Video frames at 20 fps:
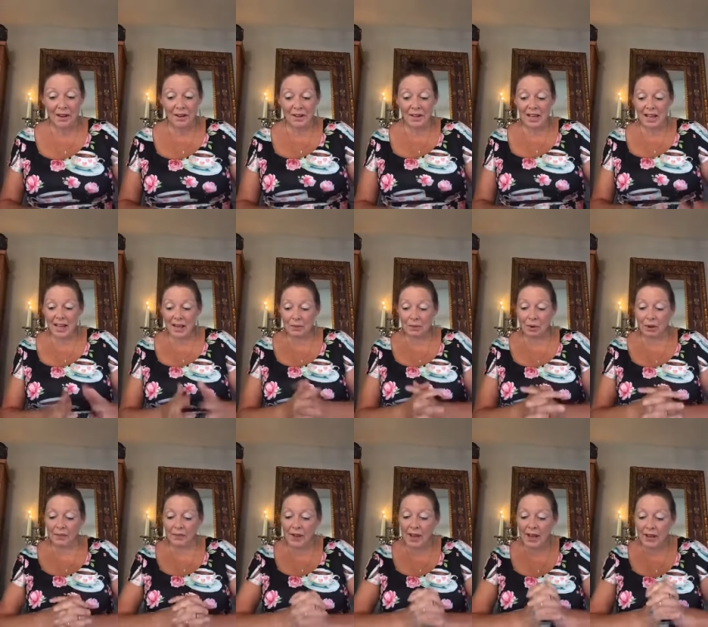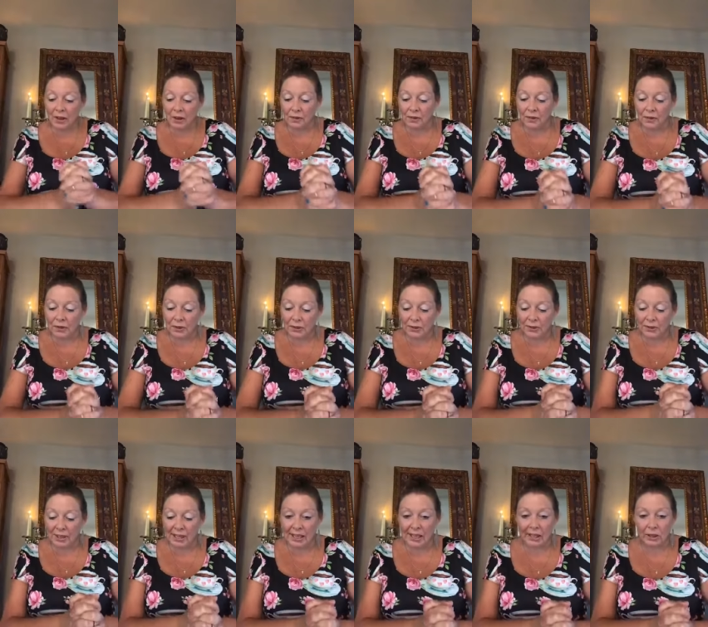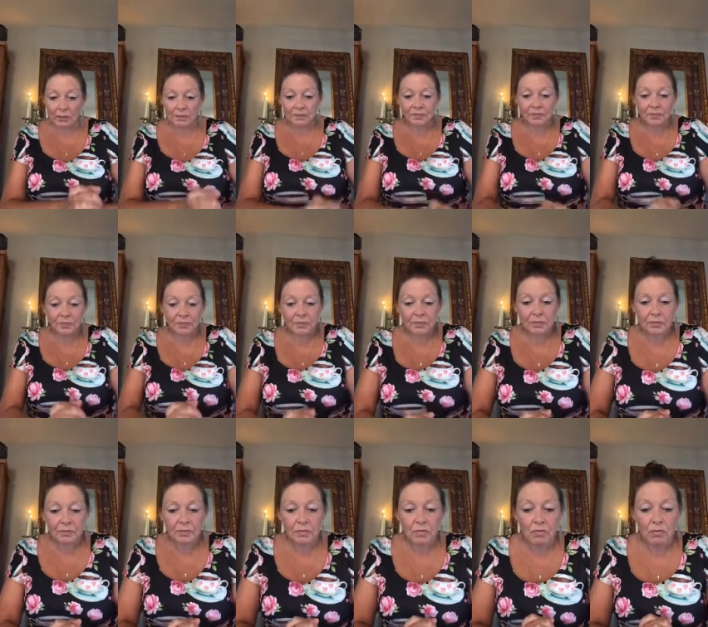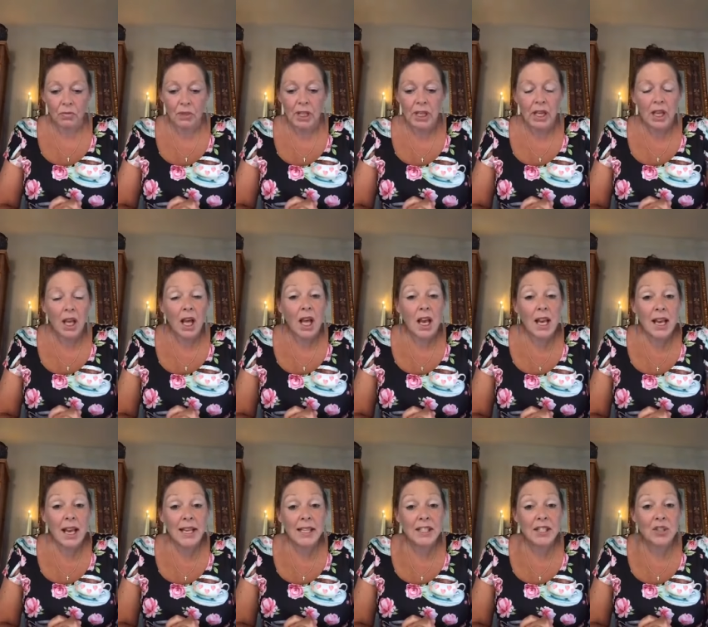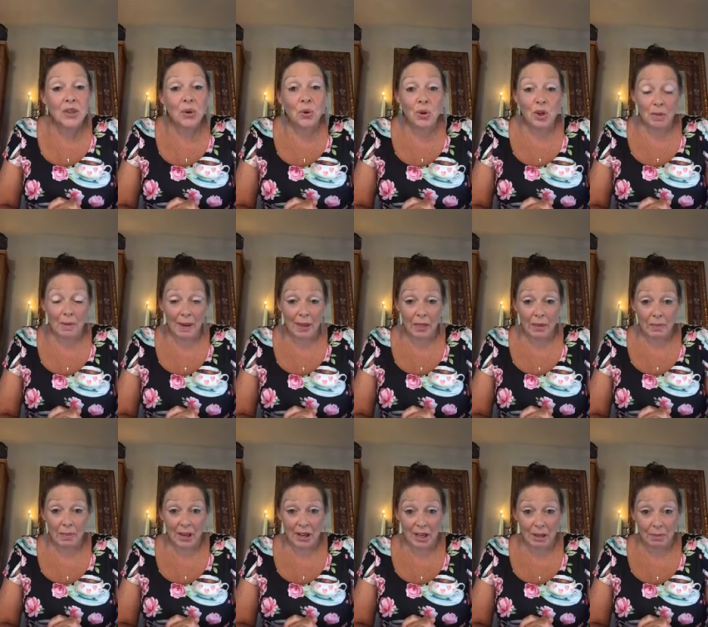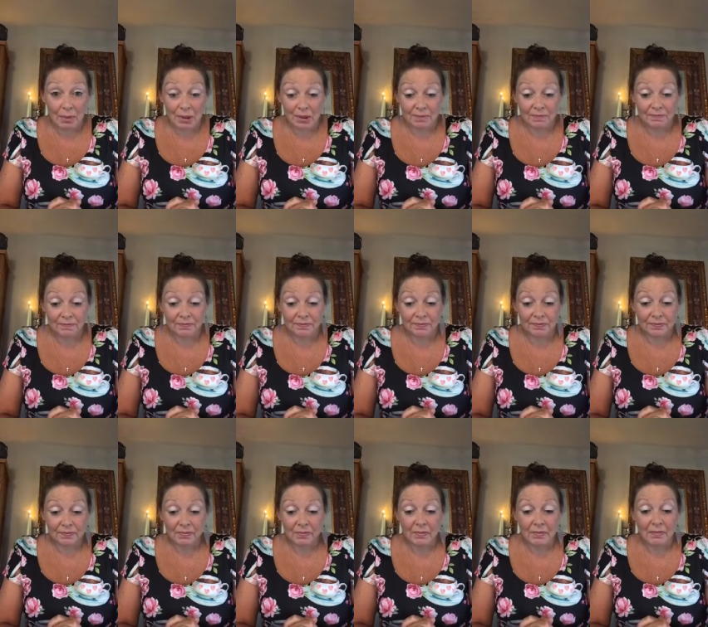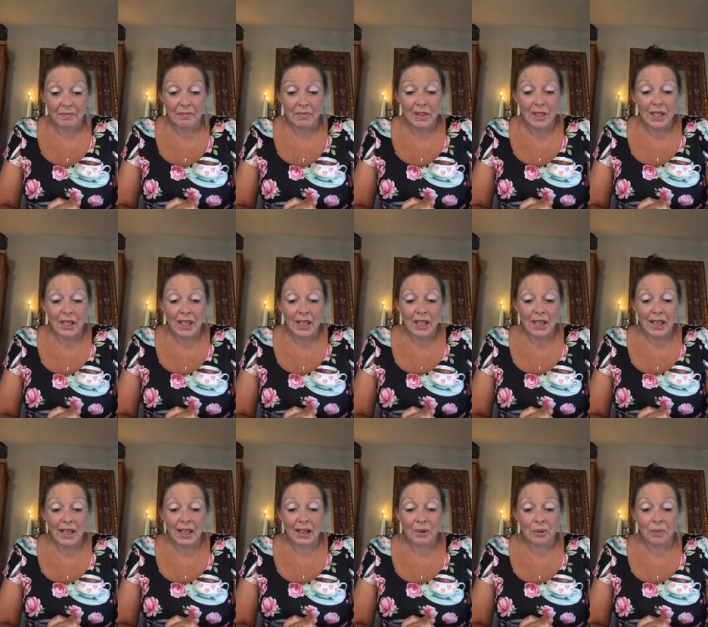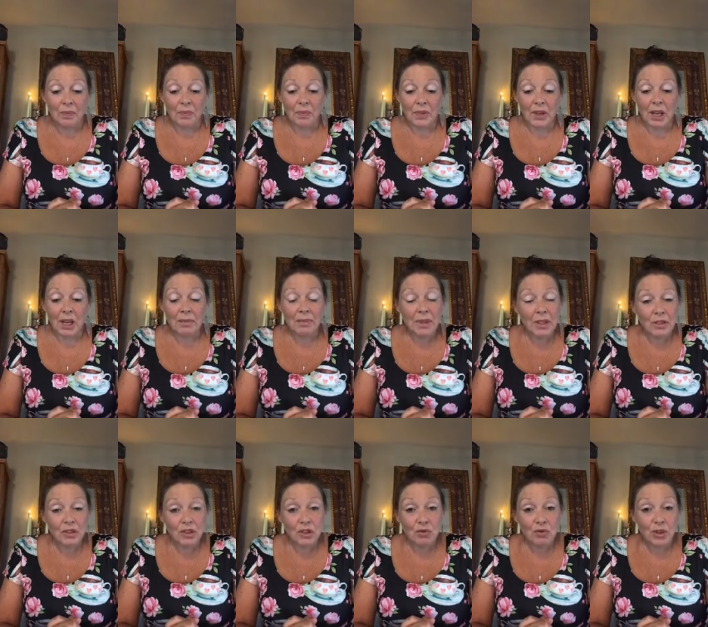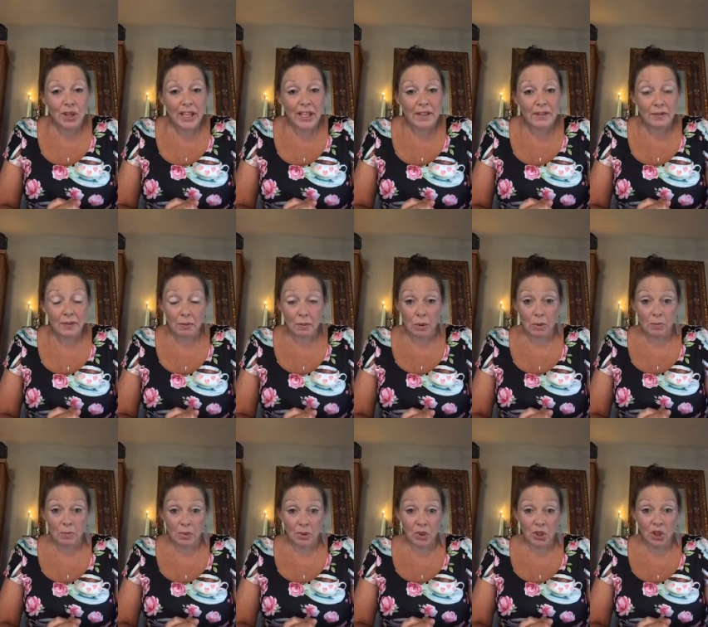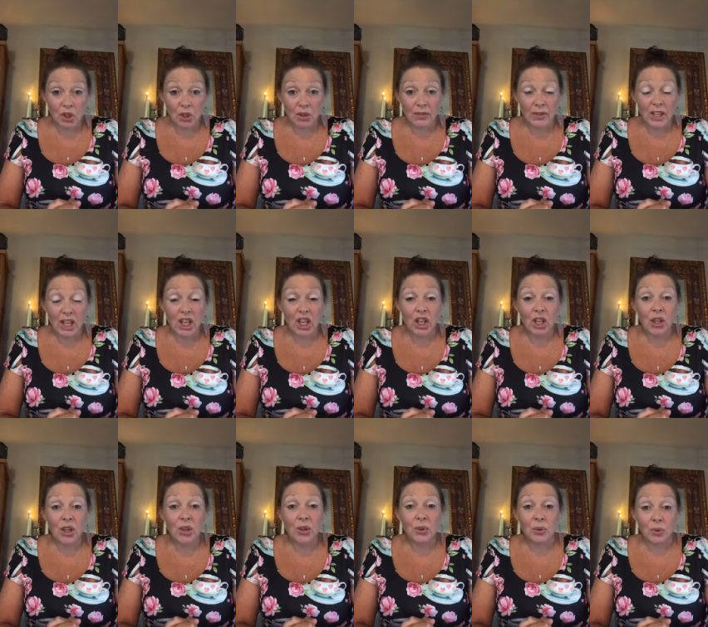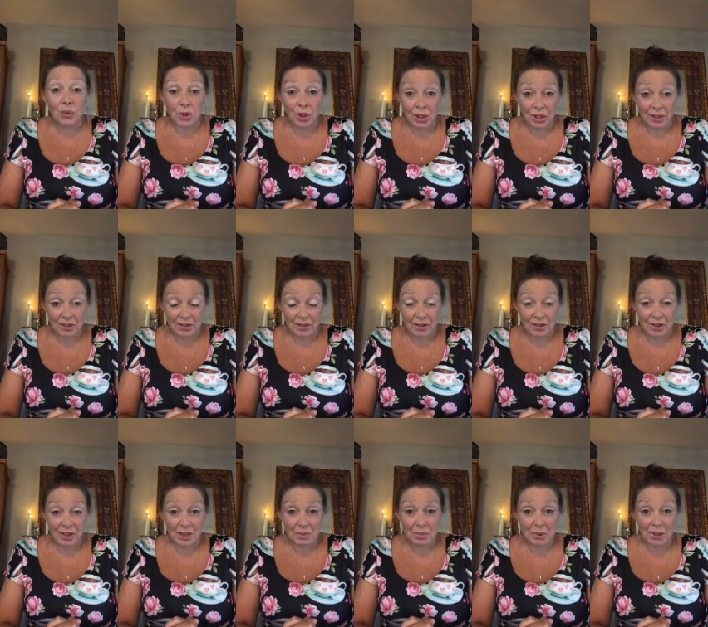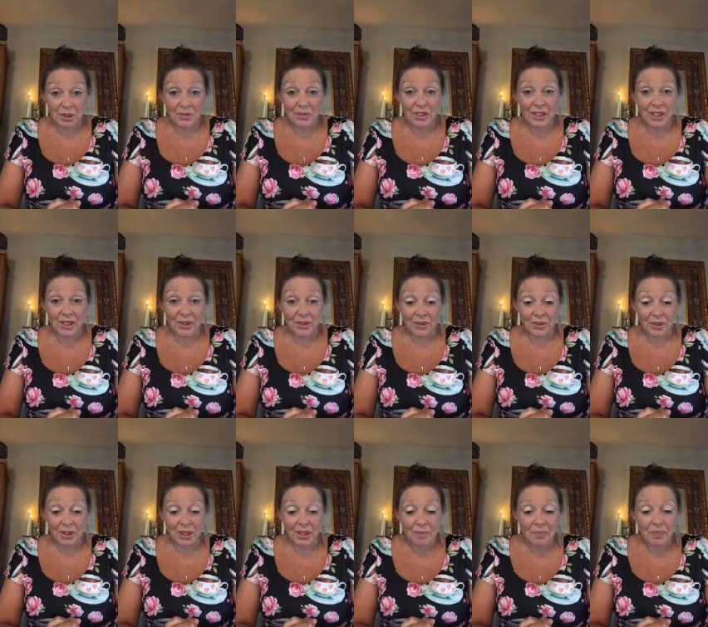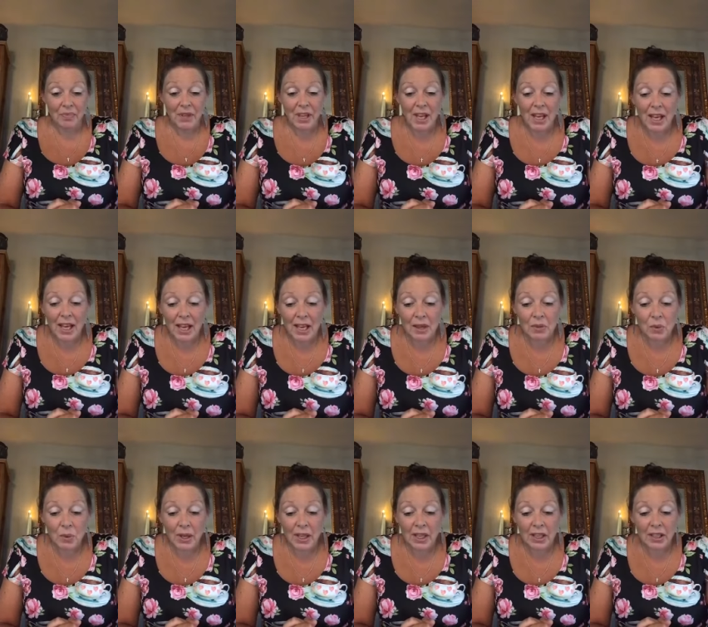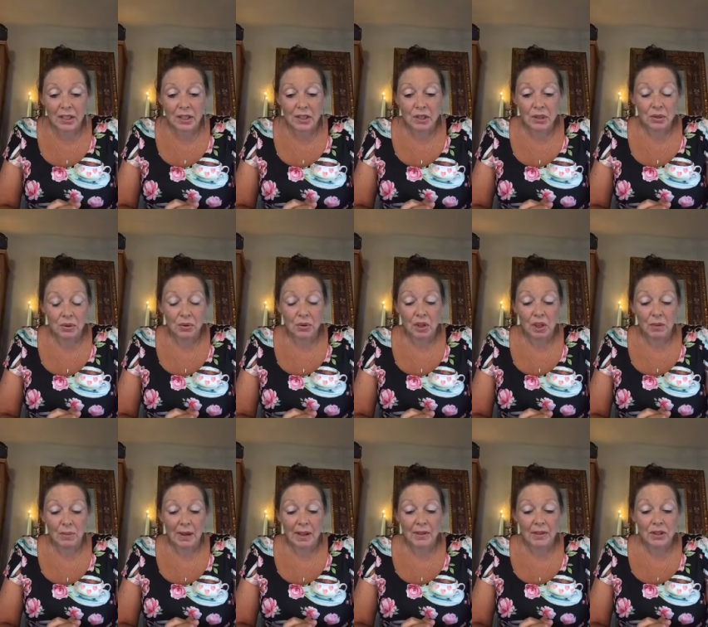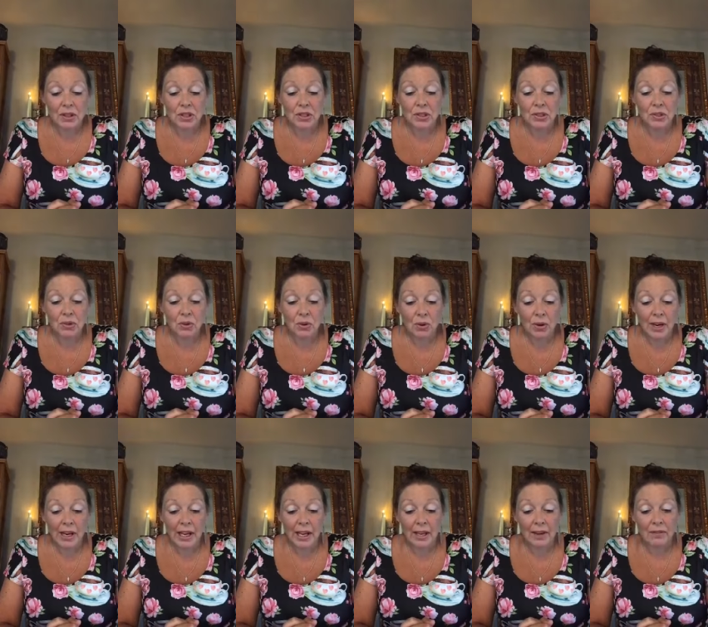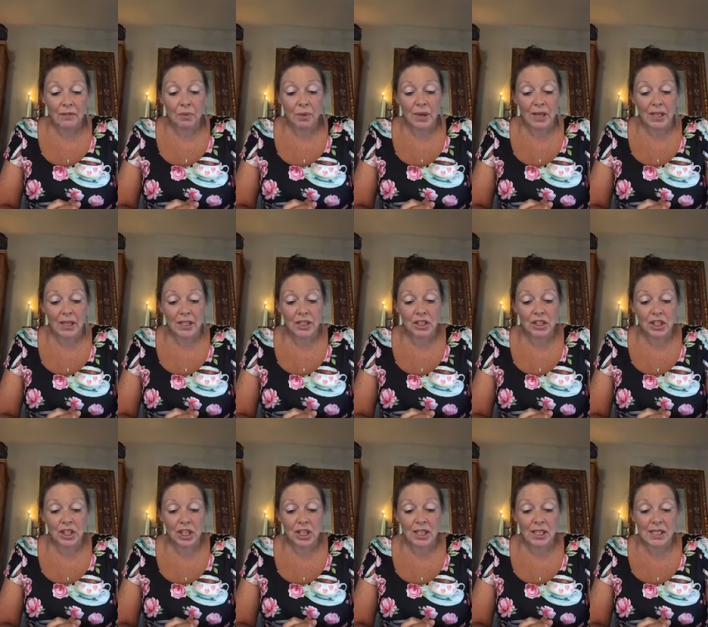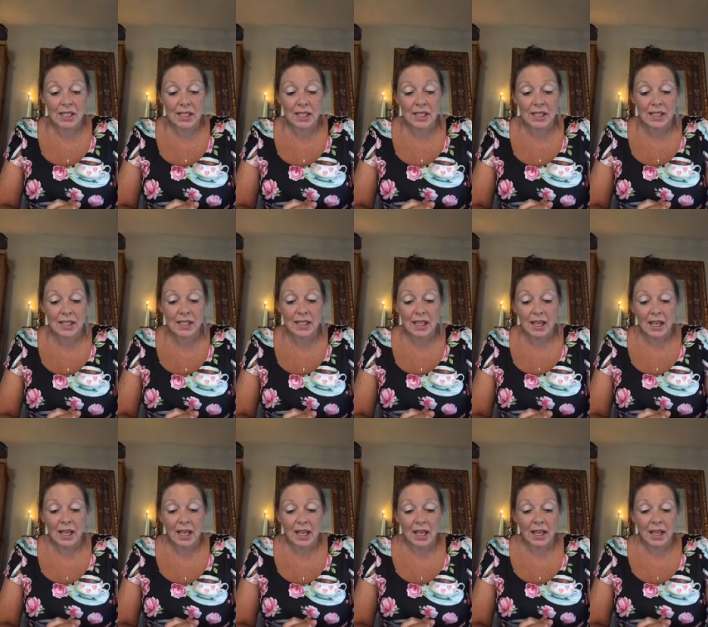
Okay, what have I got for you now? Let's talk about the Bible. Now, I'm going to read from the book of Luke, the book of Luke, and we are going to talk about the story of when Jesus